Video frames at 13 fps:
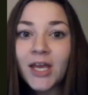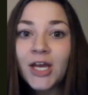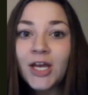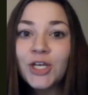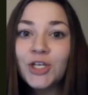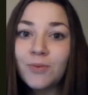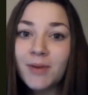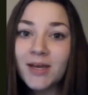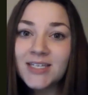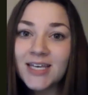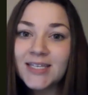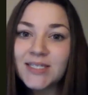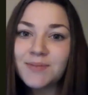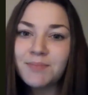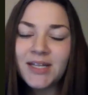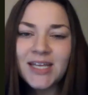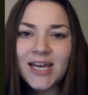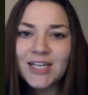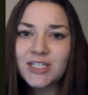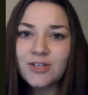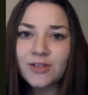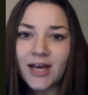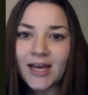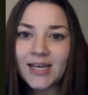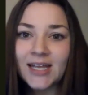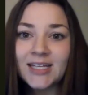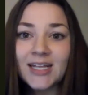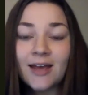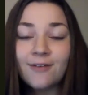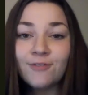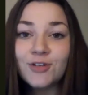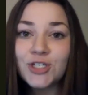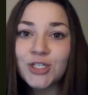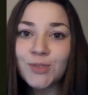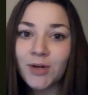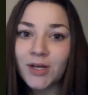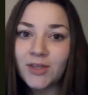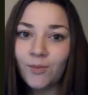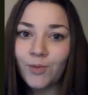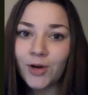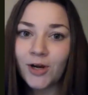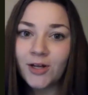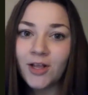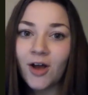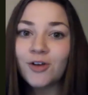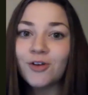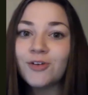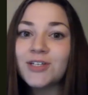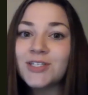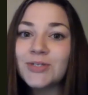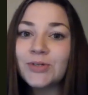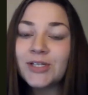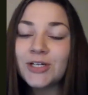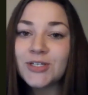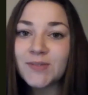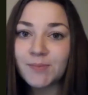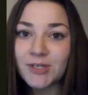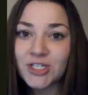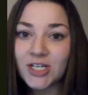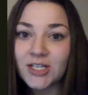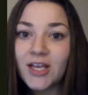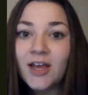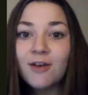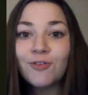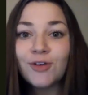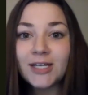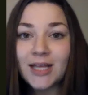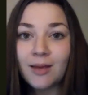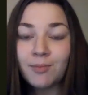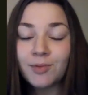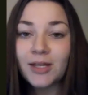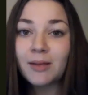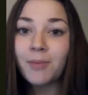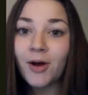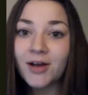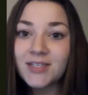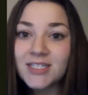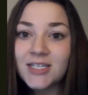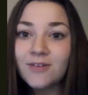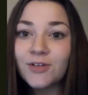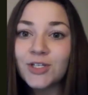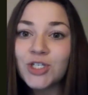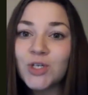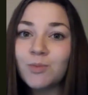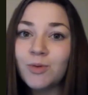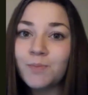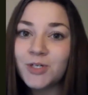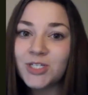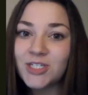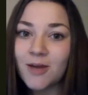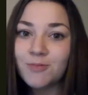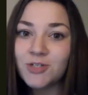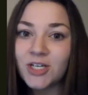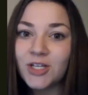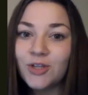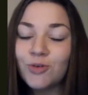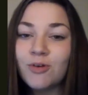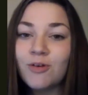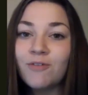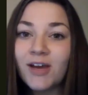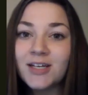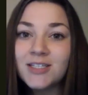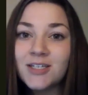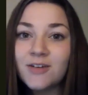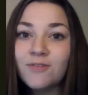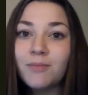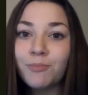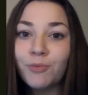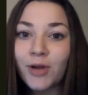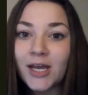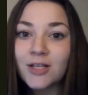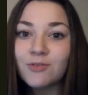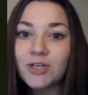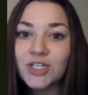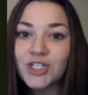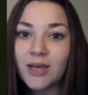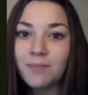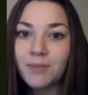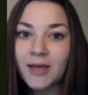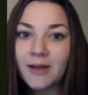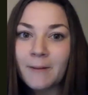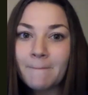You may take as many as you like in an effort to spread the word on Crystal Clear's mission for enabling positive consumer perception through effective brand reshaping.